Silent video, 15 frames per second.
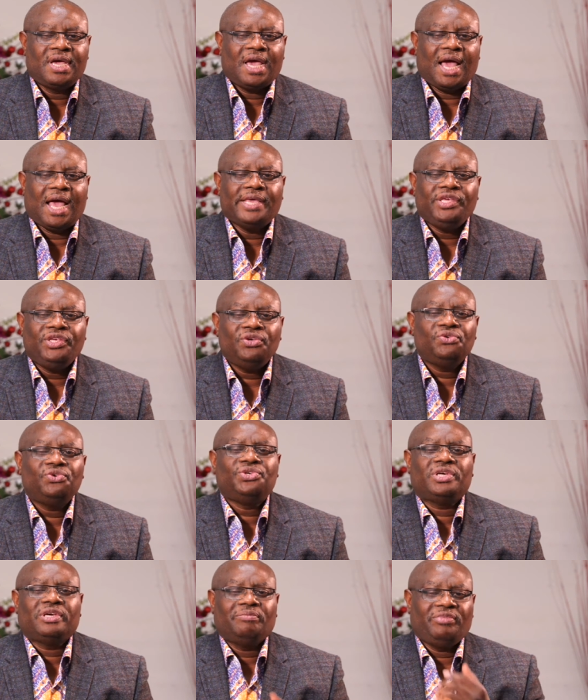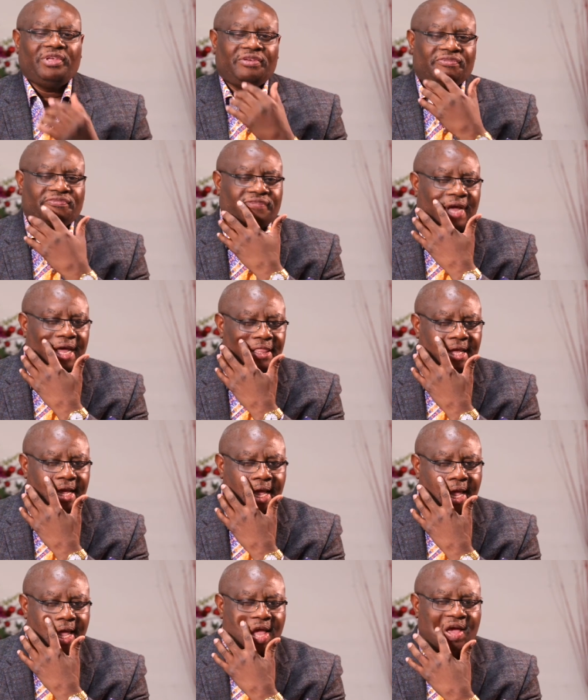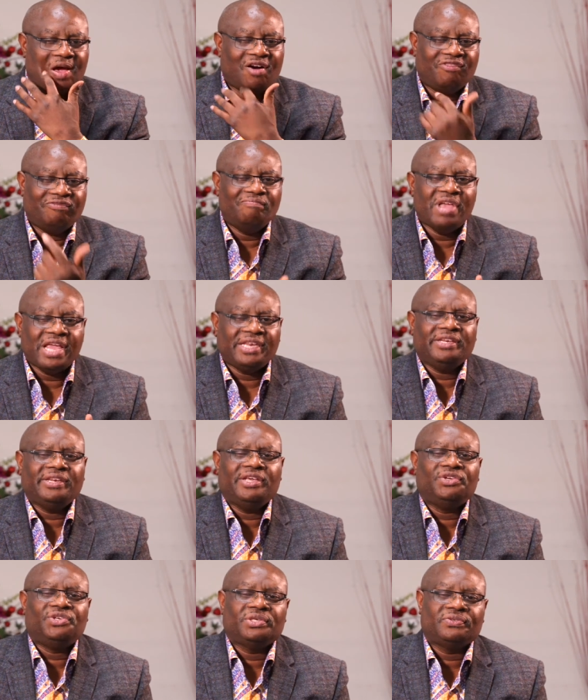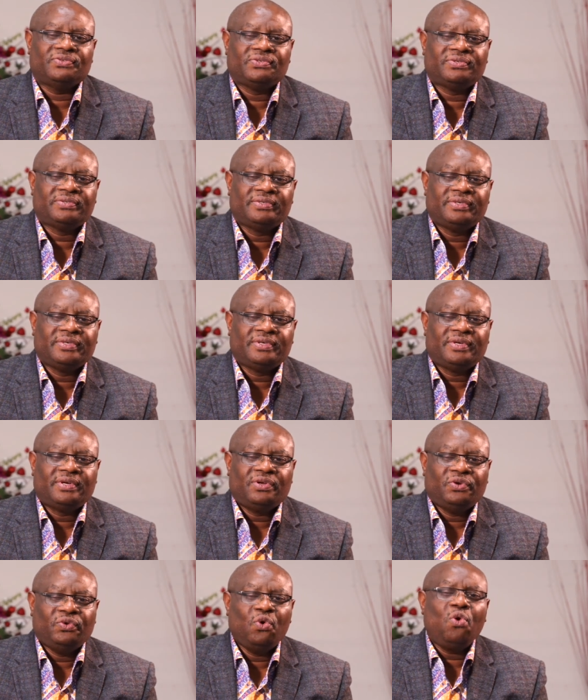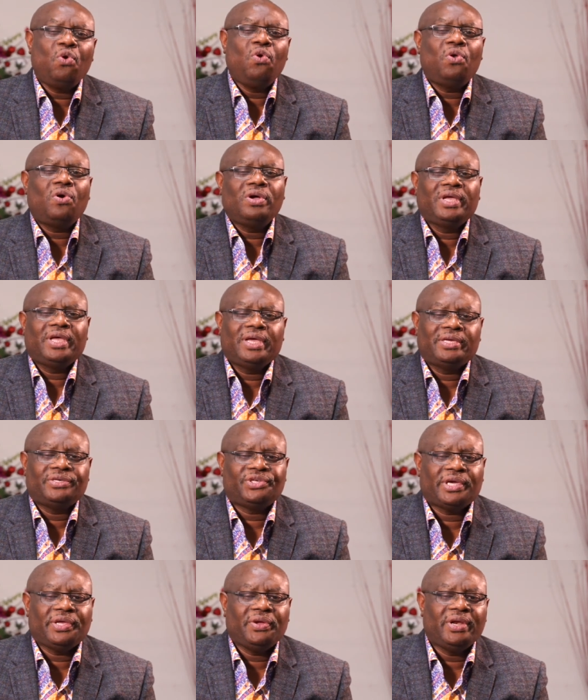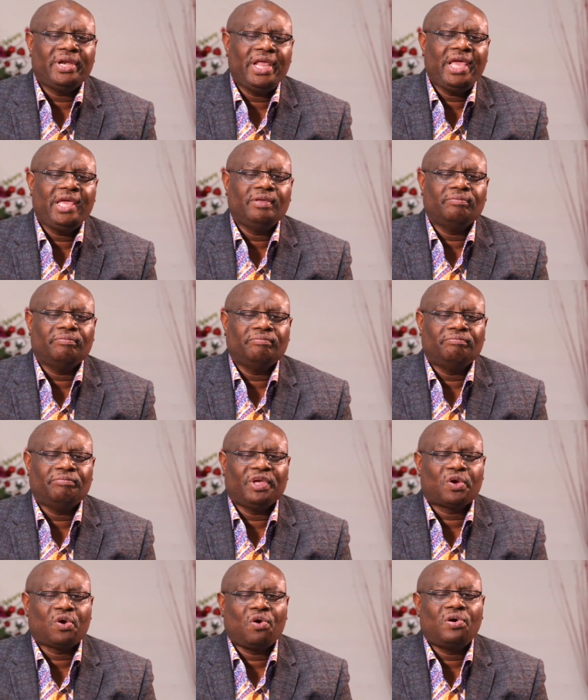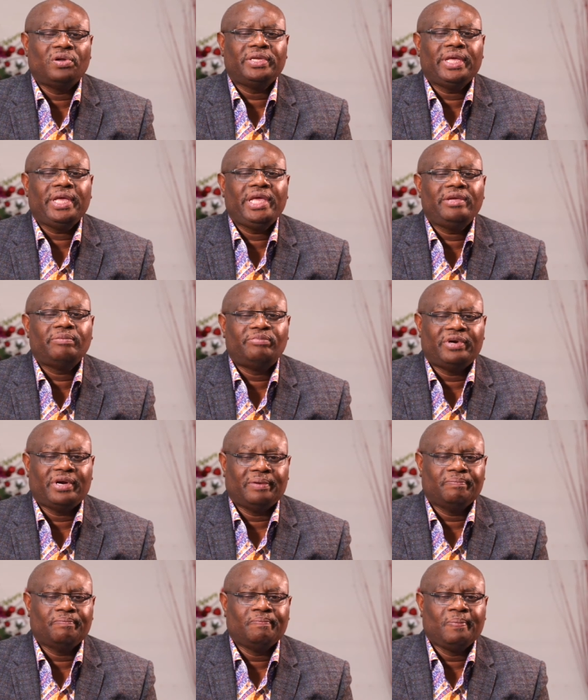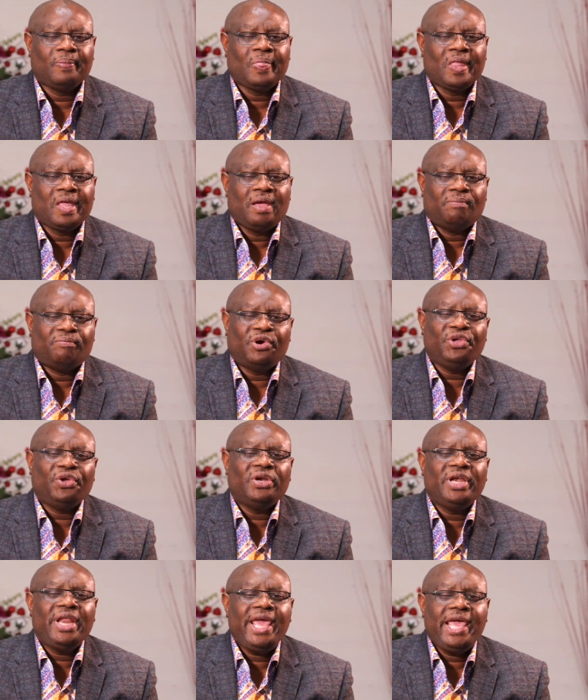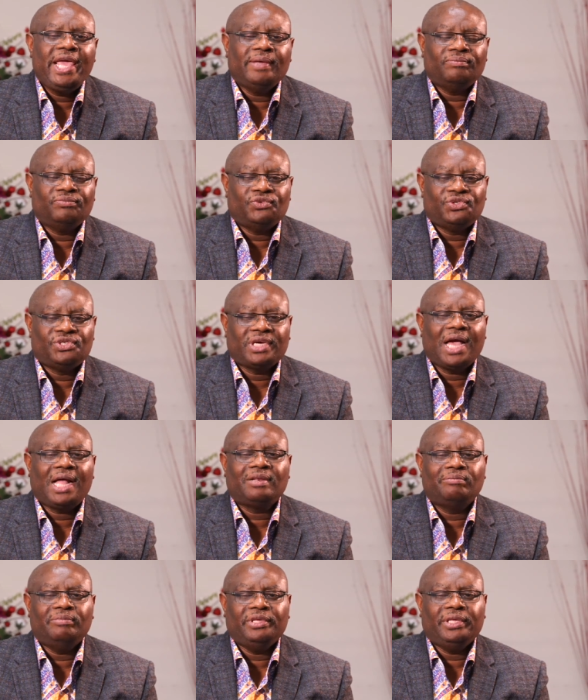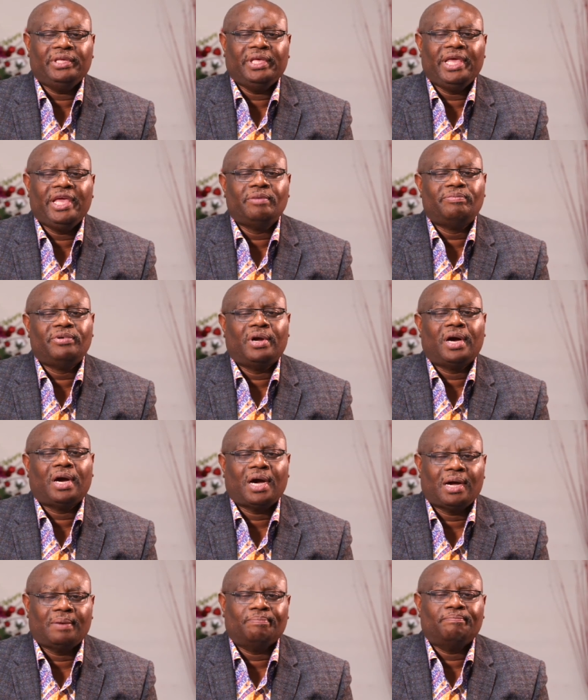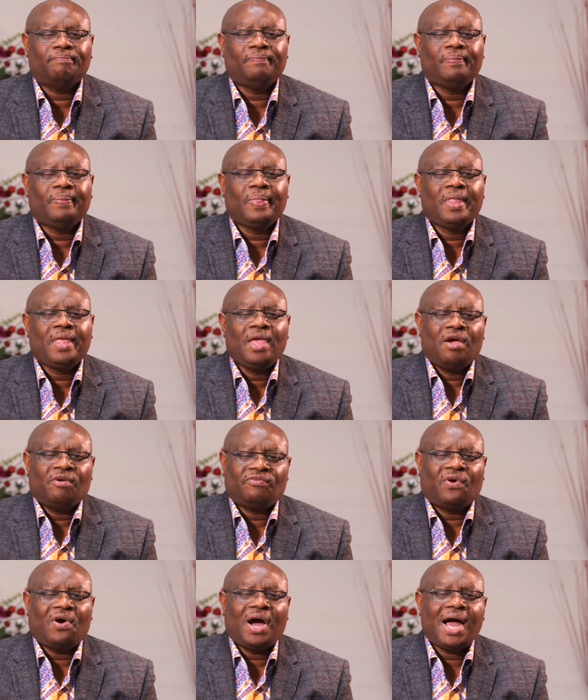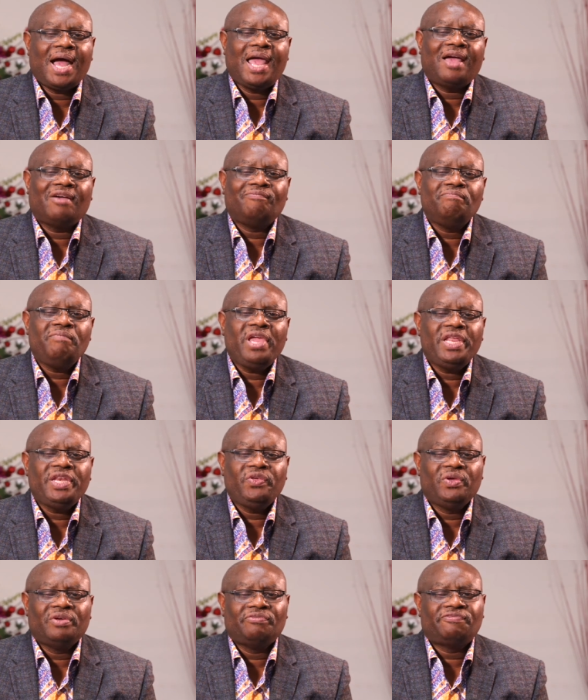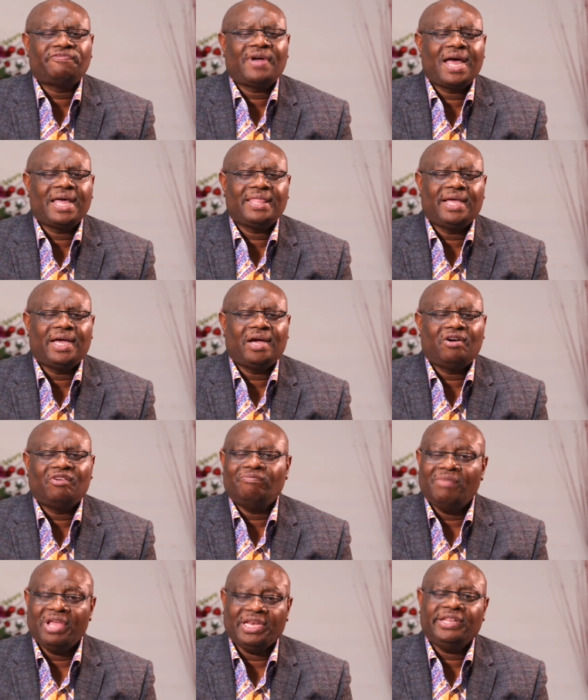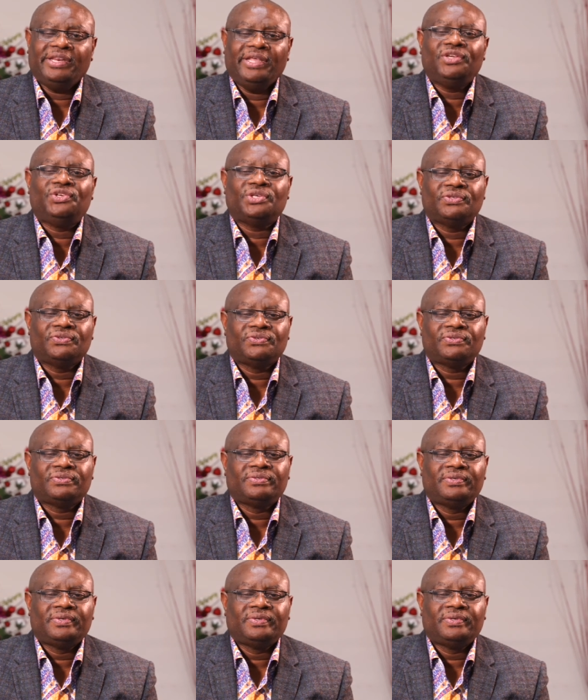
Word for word: and you shall be a father of many nations. No longer shall your name be called Abram, but your name shall be Abraham. For I have made you a father of many nations.